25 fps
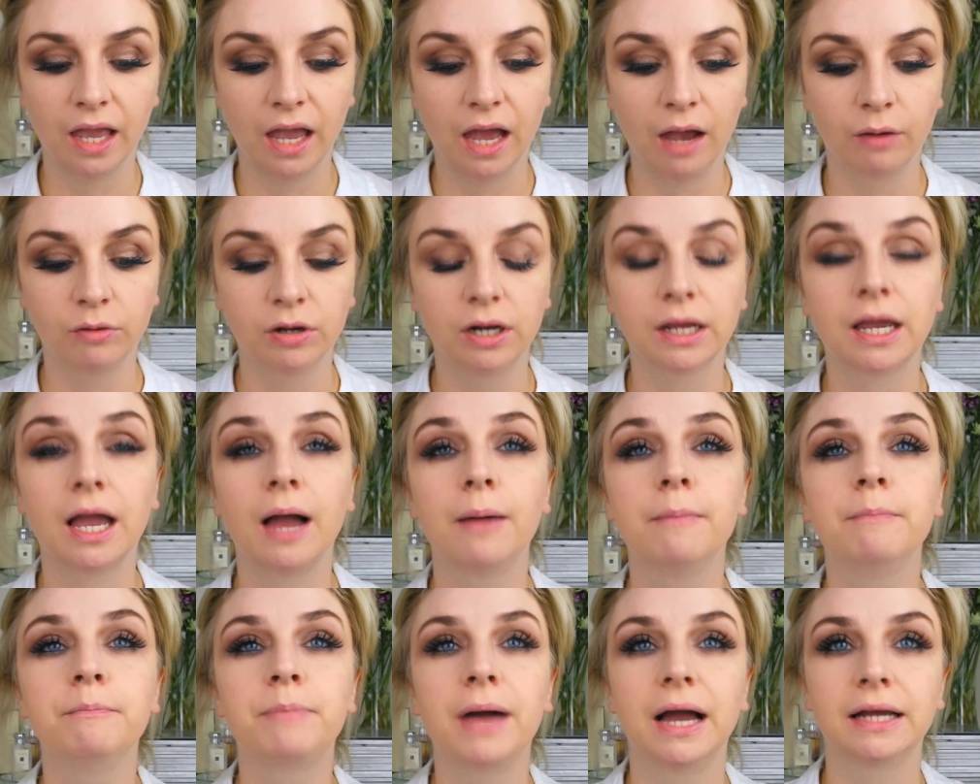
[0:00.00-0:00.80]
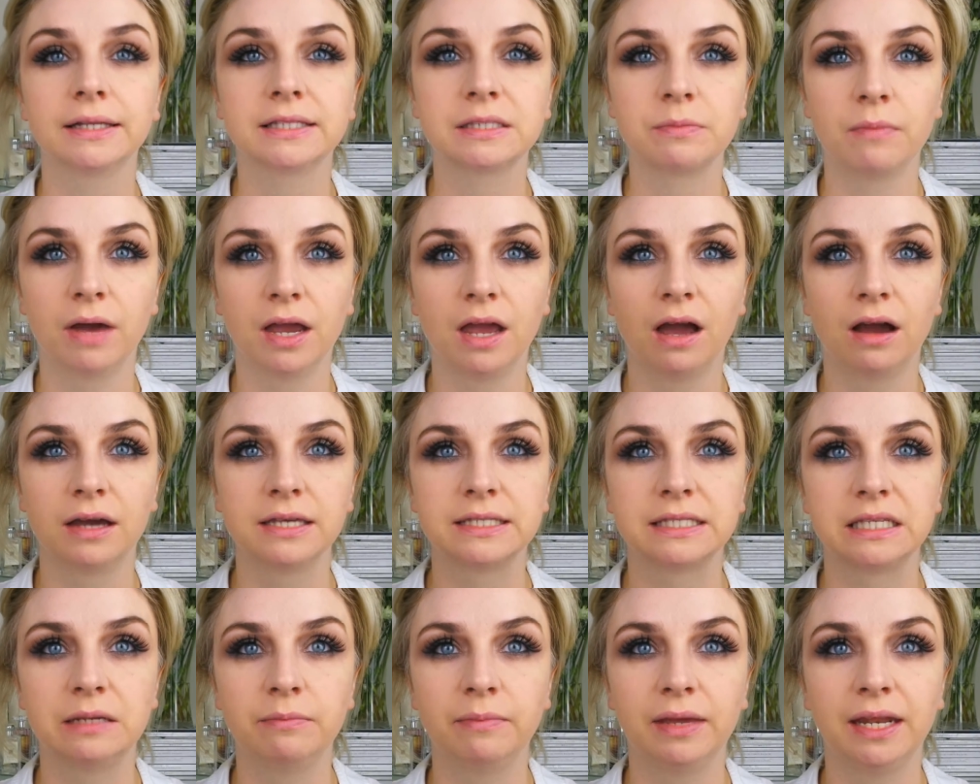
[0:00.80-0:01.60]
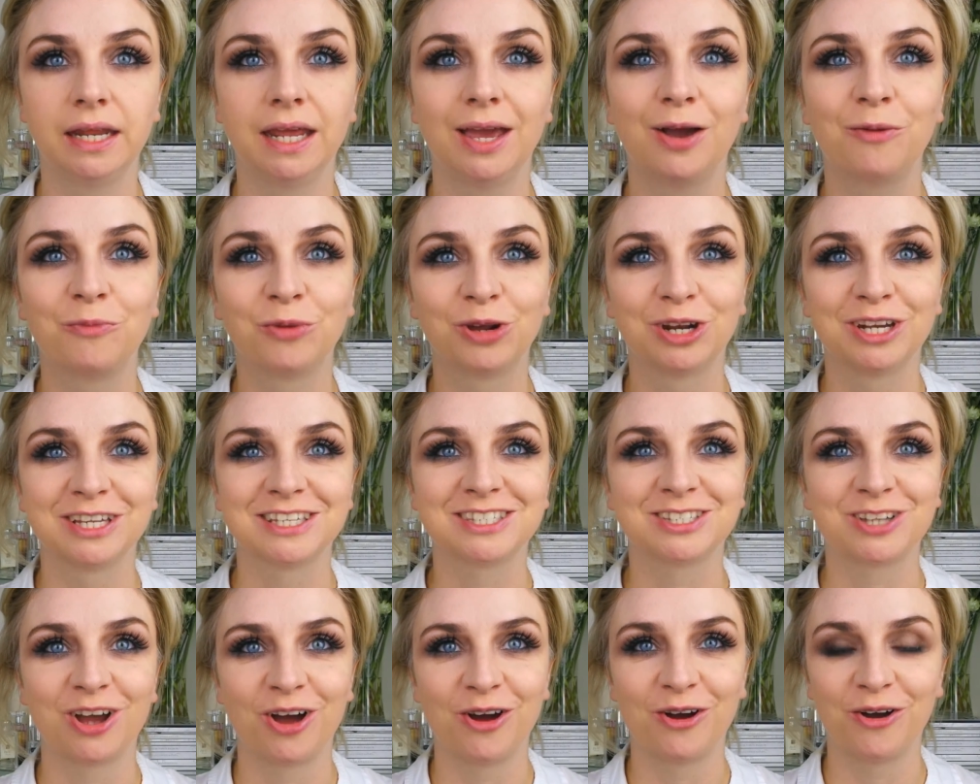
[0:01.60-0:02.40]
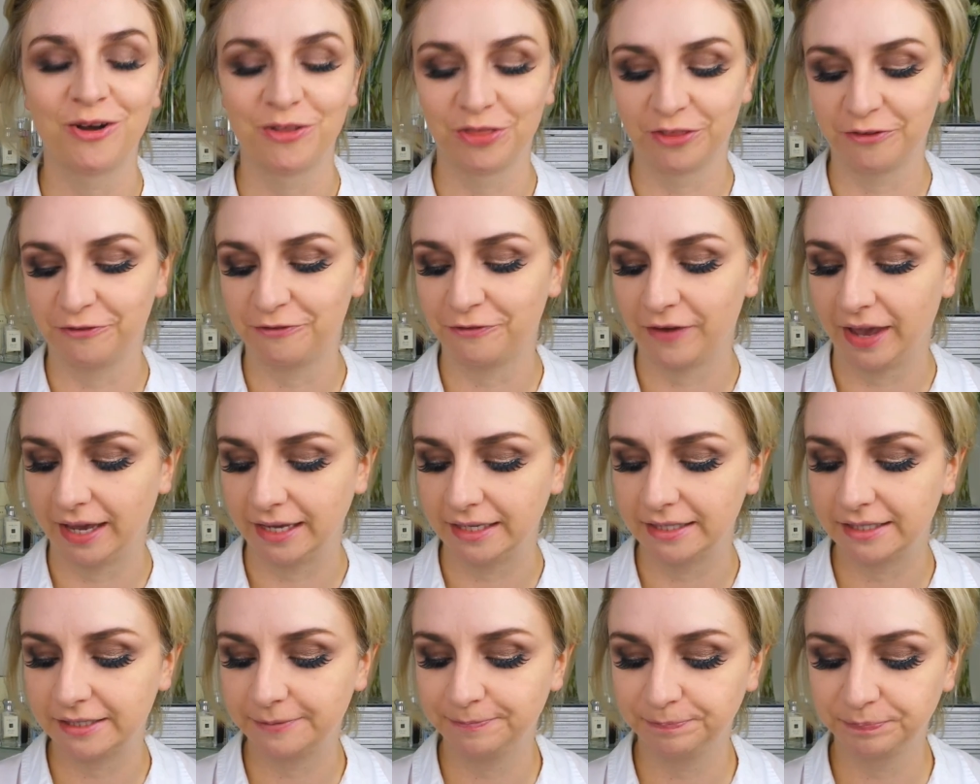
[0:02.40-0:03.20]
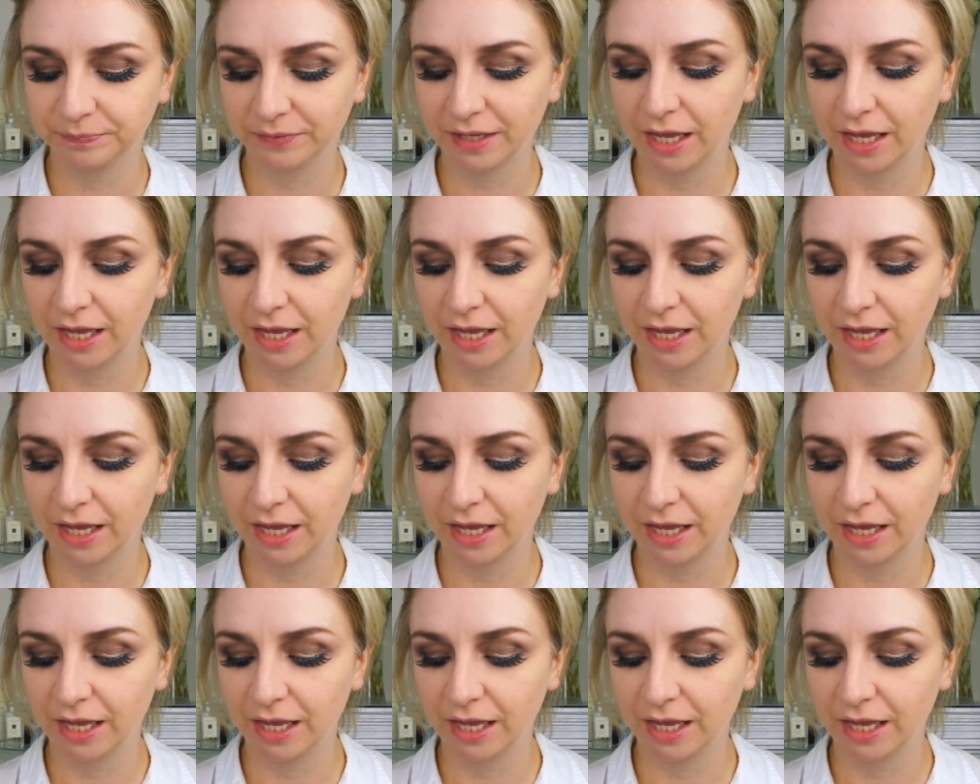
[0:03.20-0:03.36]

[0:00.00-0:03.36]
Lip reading: I'm going to come back to my eyes in a minute, and we're going to start on the face.